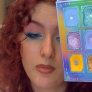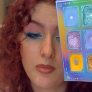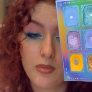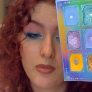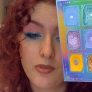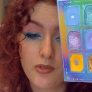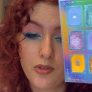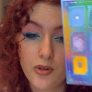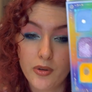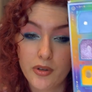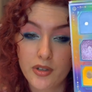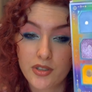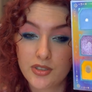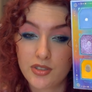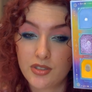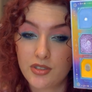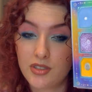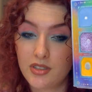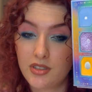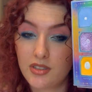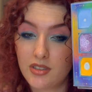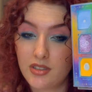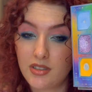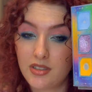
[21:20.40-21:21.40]
focus
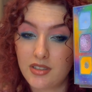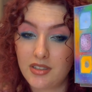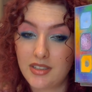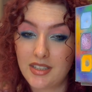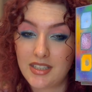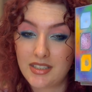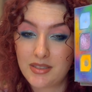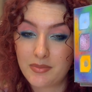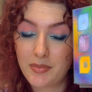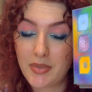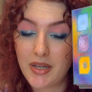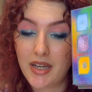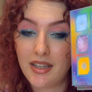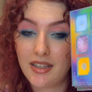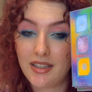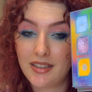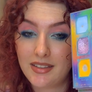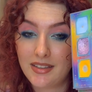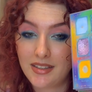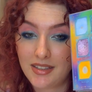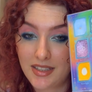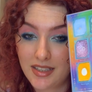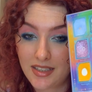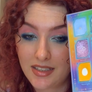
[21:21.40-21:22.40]
on this
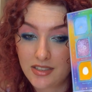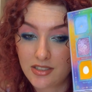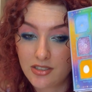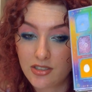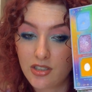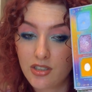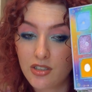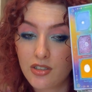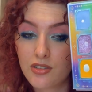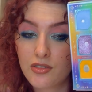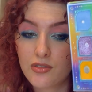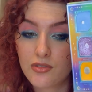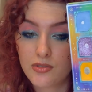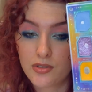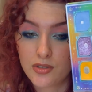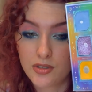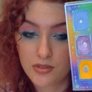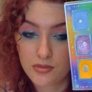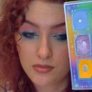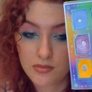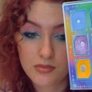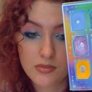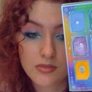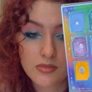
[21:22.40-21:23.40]
palette next year
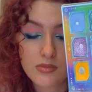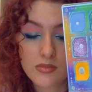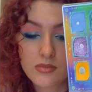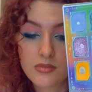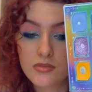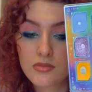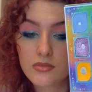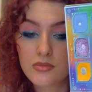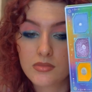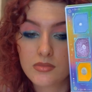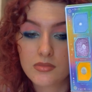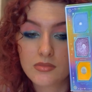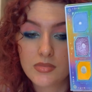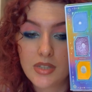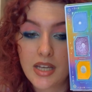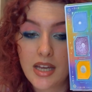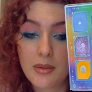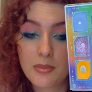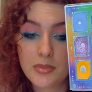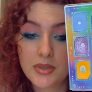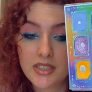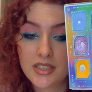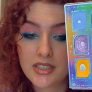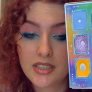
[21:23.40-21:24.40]
for
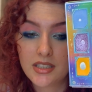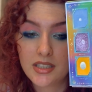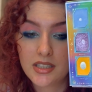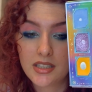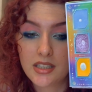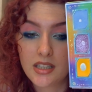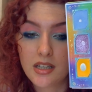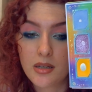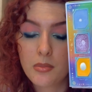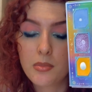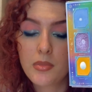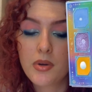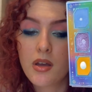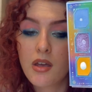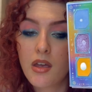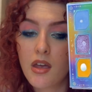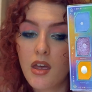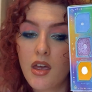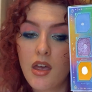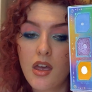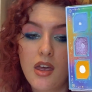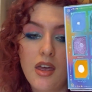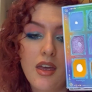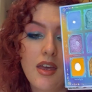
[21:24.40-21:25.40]
emptying it up.
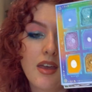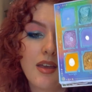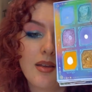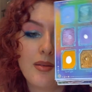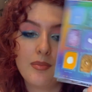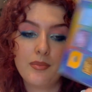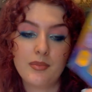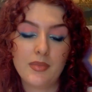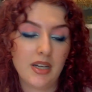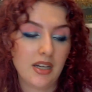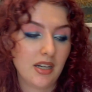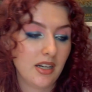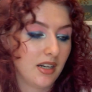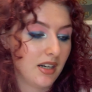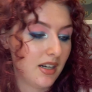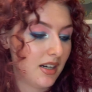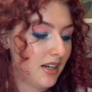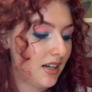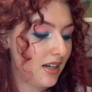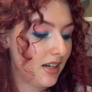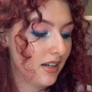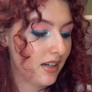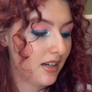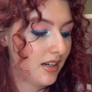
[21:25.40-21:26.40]

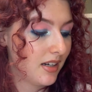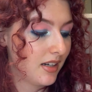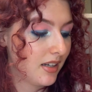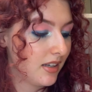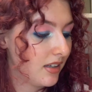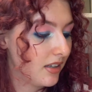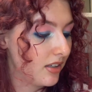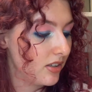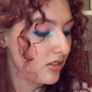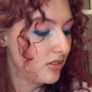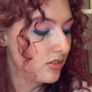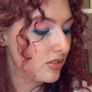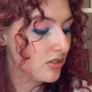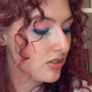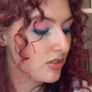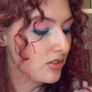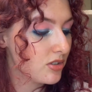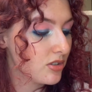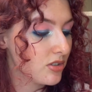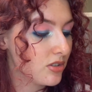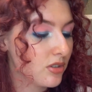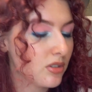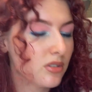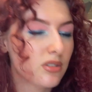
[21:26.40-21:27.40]
I
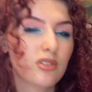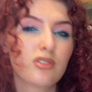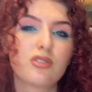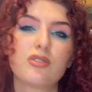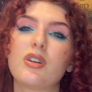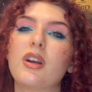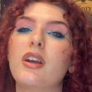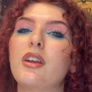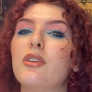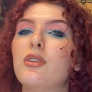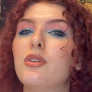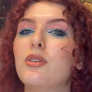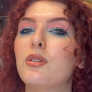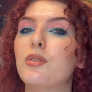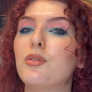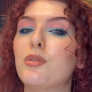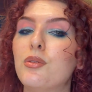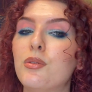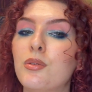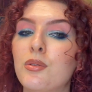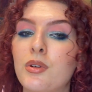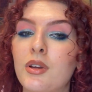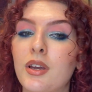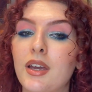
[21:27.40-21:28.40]
should try
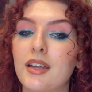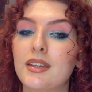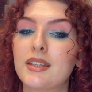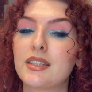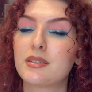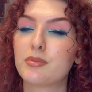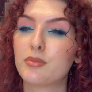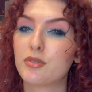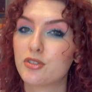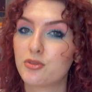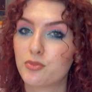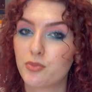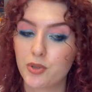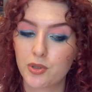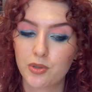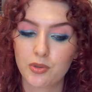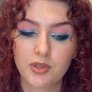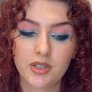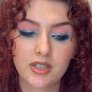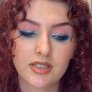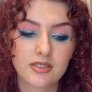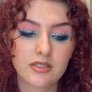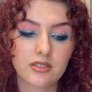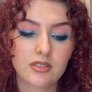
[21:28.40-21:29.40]
to get as much
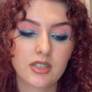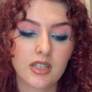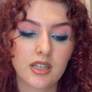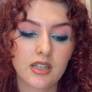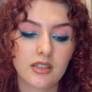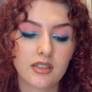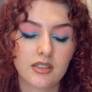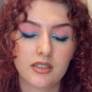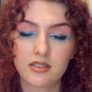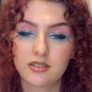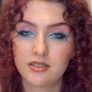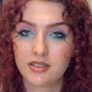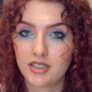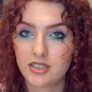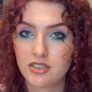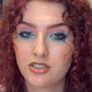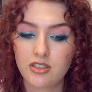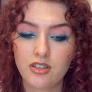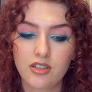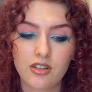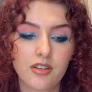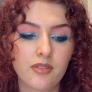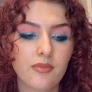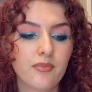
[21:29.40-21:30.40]
progress this
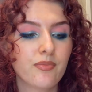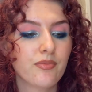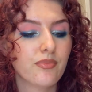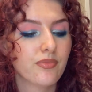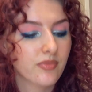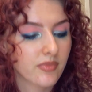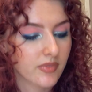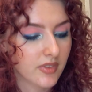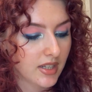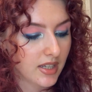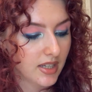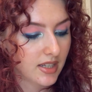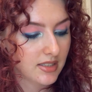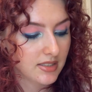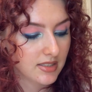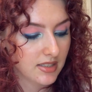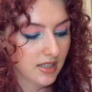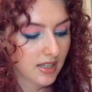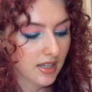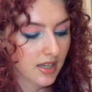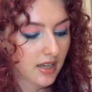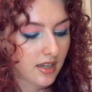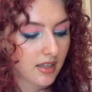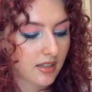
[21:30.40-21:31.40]
year as I
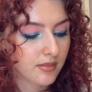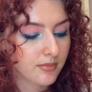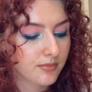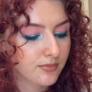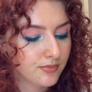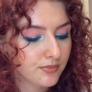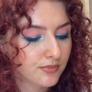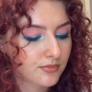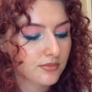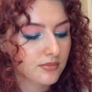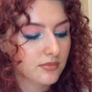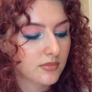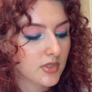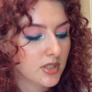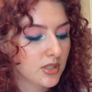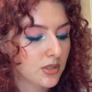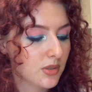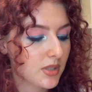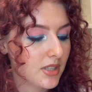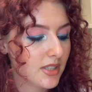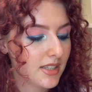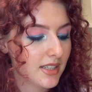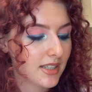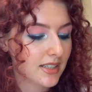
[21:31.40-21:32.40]
can so
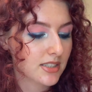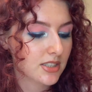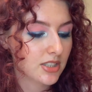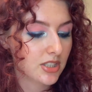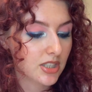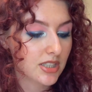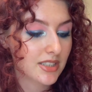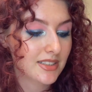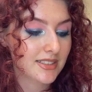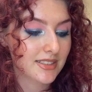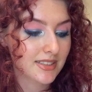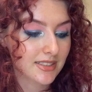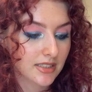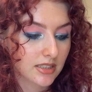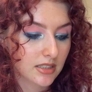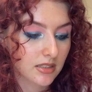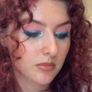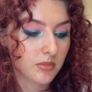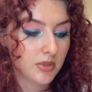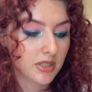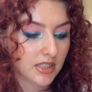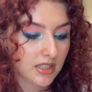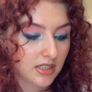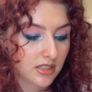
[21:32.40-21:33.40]
that next year is a little
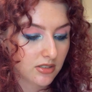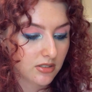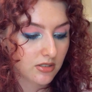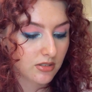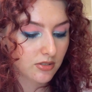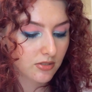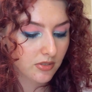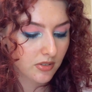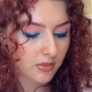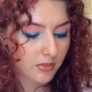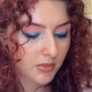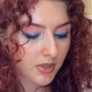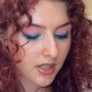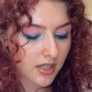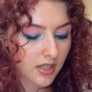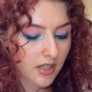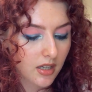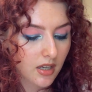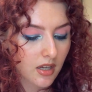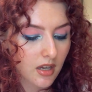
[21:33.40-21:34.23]
bit easier for me.